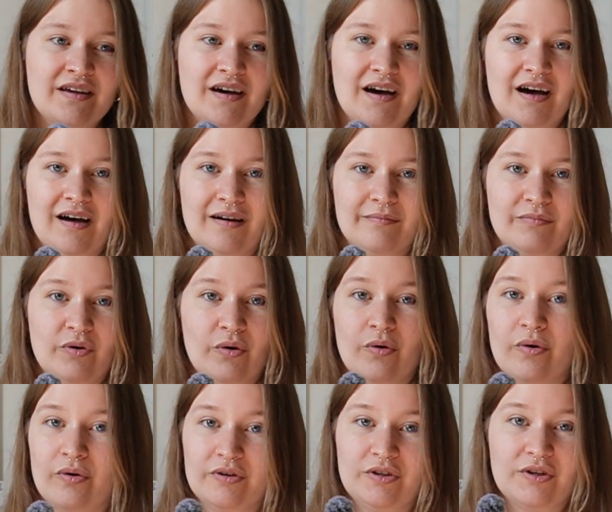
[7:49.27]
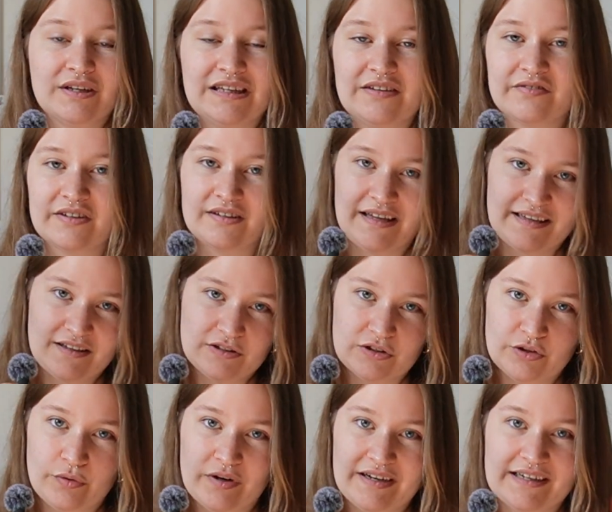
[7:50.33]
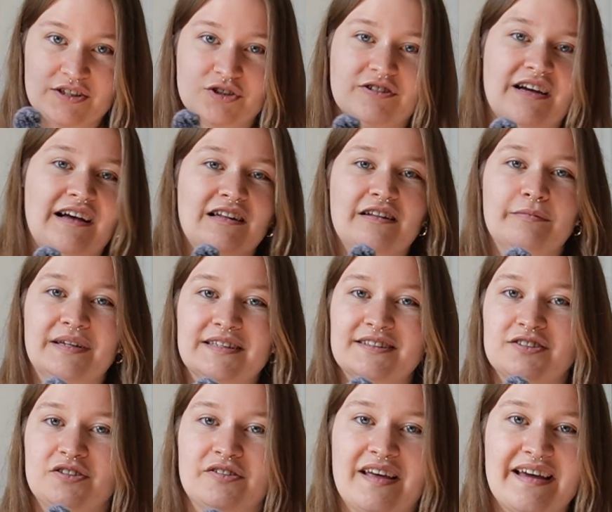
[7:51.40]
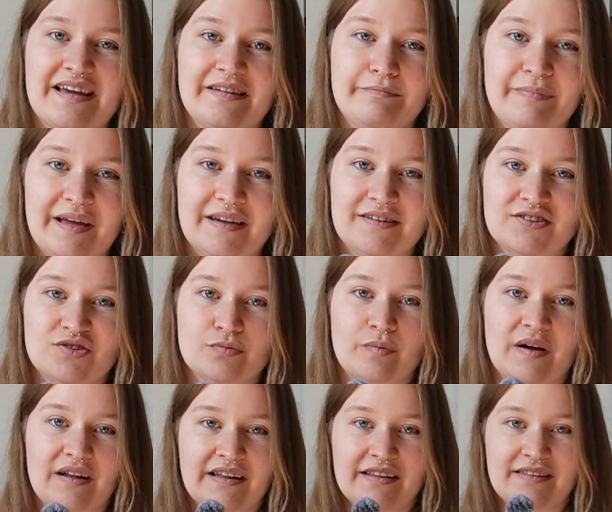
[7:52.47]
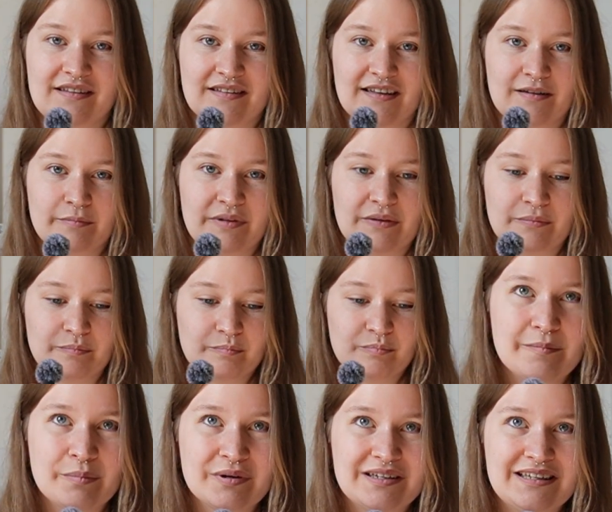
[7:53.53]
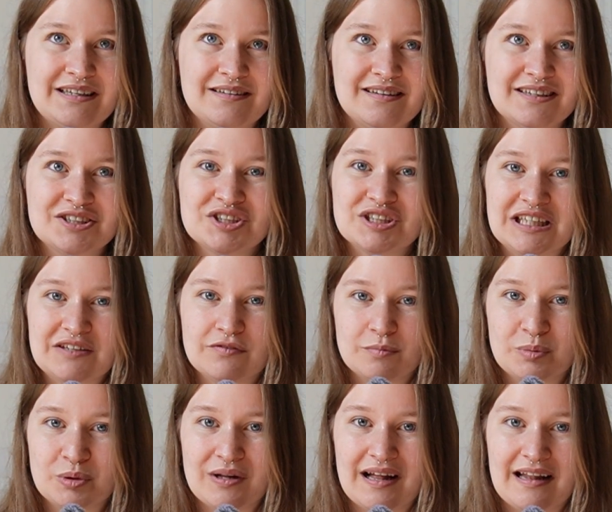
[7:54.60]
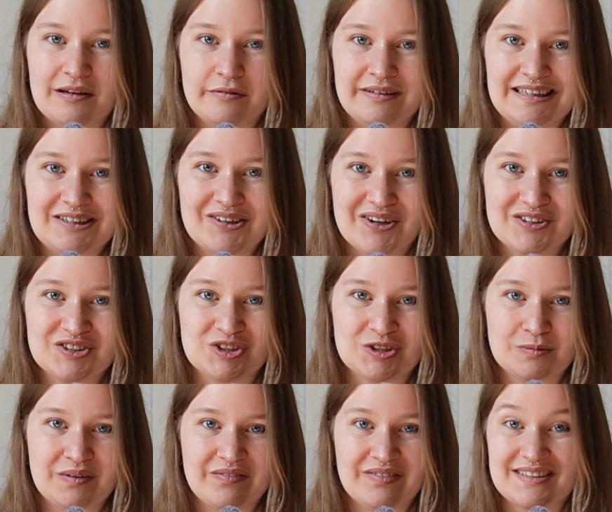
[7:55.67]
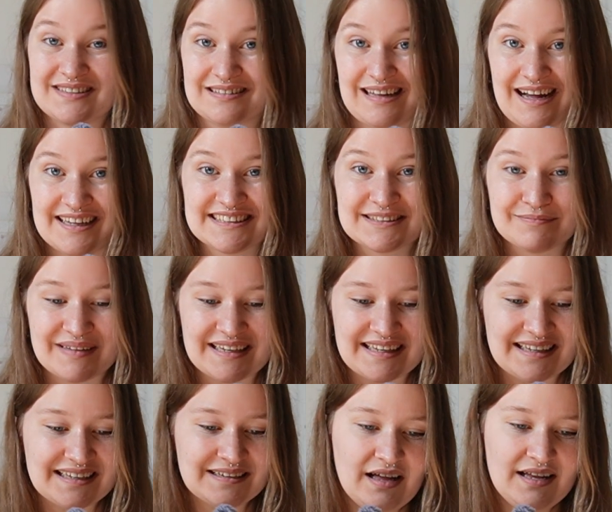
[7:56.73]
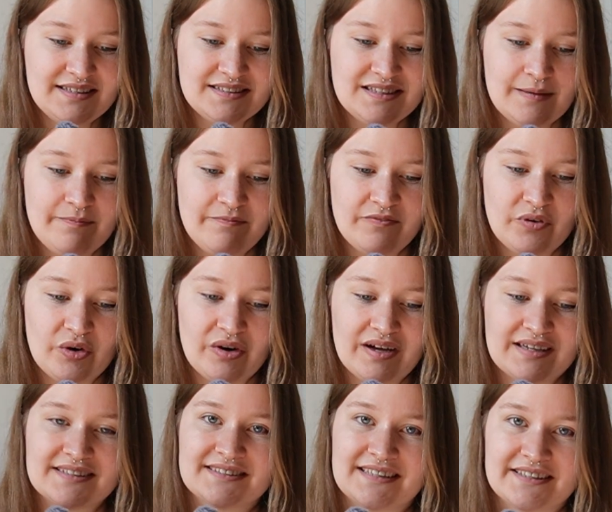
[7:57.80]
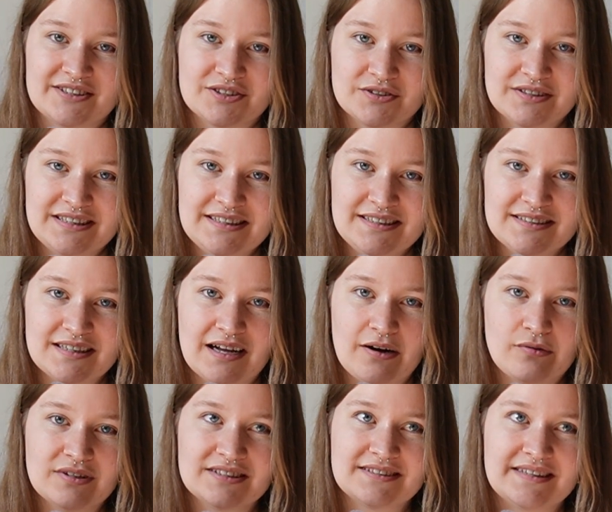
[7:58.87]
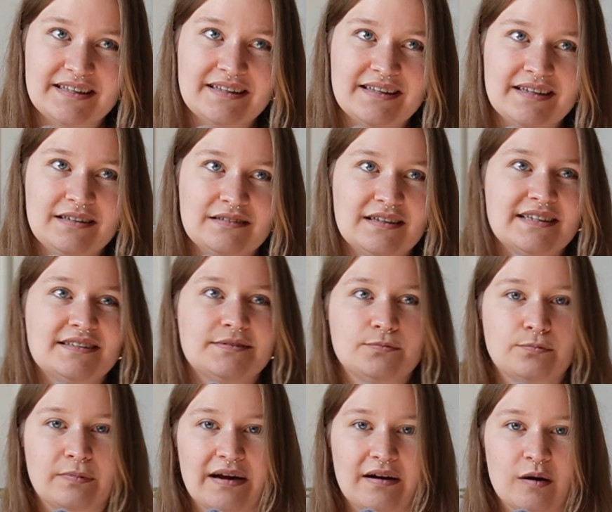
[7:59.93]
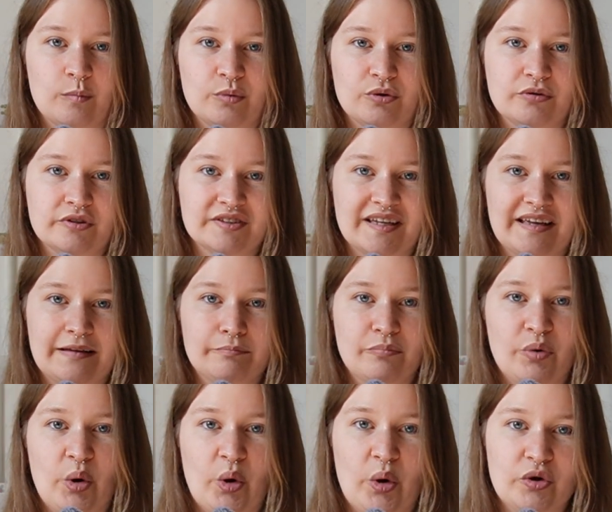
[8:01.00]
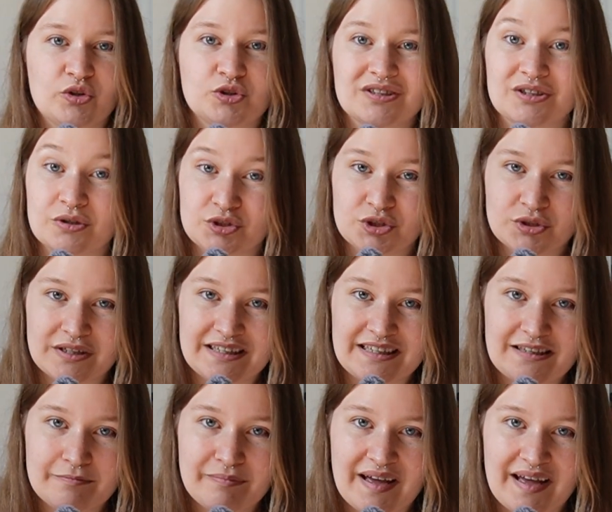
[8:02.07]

Or you can even like glue on extra elements to the headband as well. I think that'd be a pretty achievable Halloween costume if it's last minute. Last up for accessories, I was thinking less wearable and more trick-or-treating